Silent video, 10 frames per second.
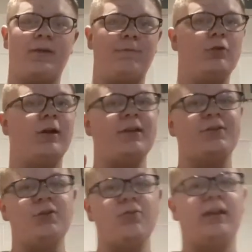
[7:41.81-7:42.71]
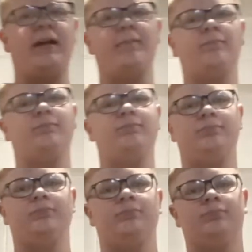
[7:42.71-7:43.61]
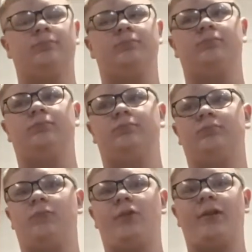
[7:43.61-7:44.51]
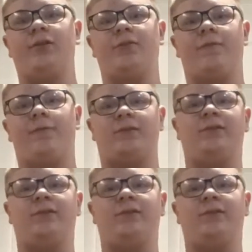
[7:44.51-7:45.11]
If you guys do that, well then you're freaking